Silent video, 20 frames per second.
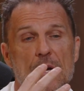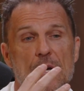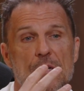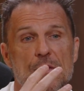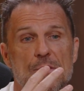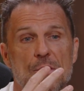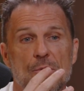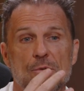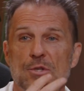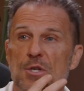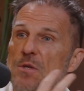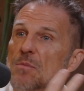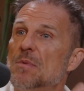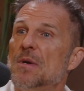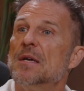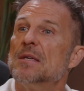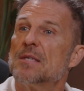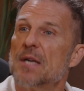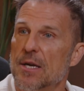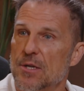So just
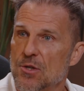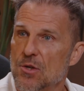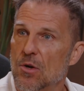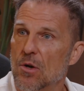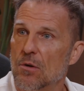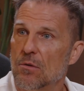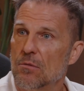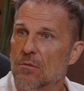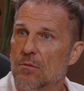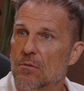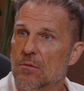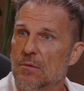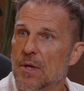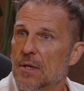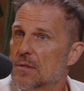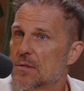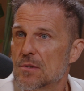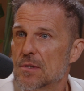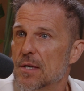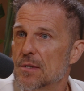be intentional.
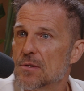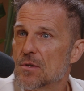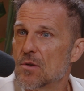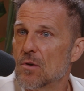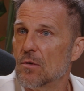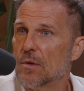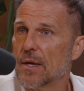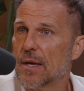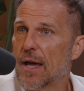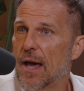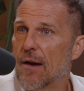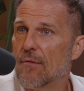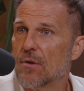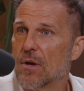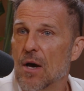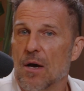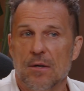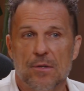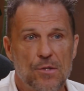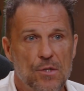That's the only
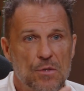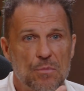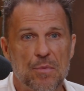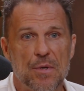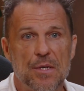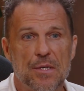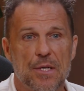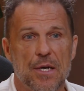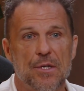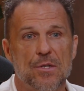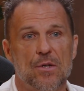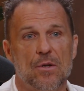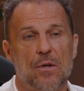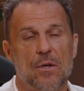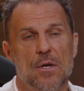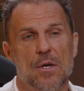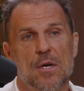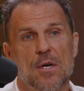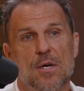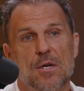caveat. It's just be intentional.
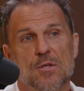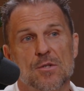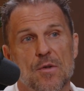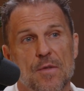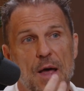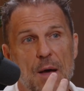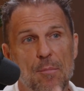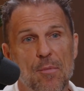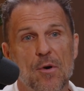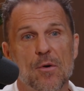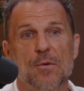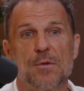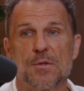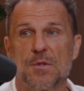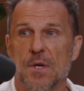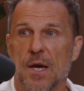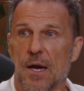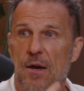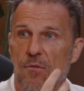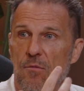So that book was
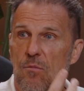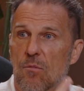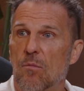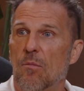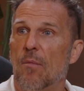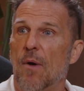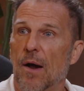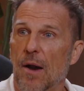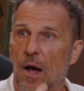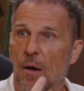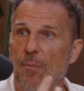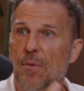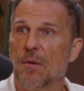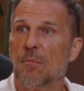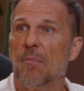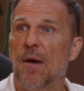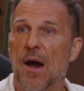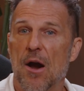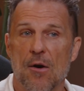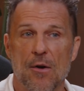kind of about helping
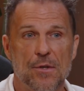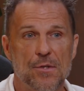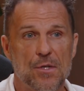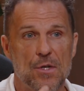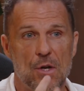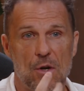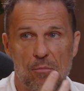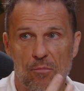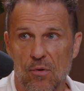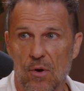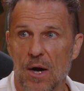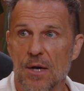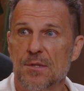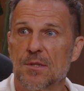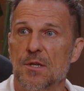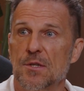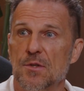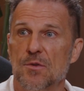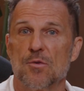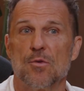parents, you know,
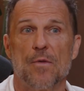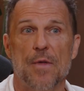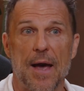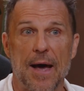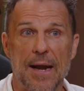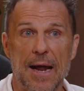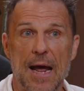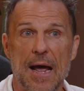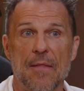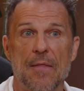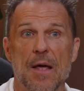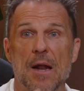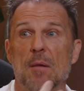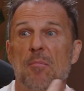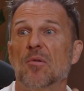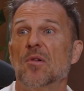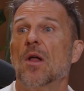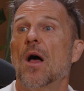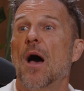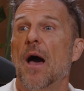process through that and then
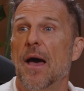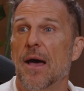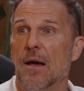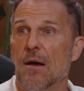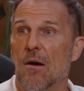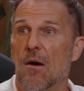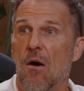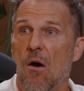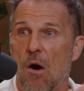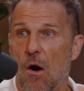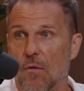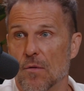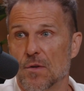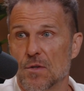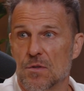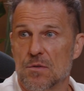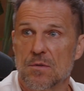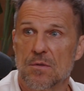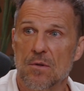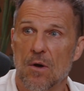apply all
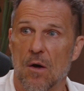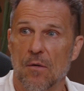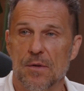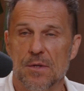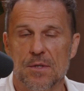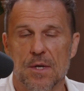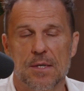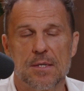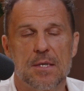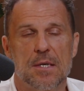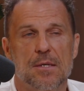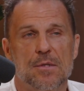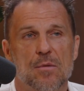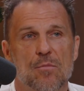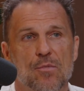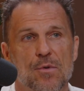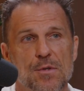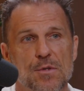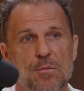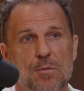these ideas
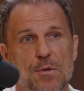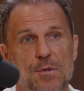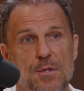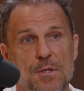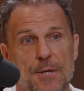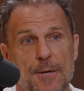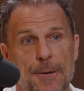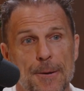and principles.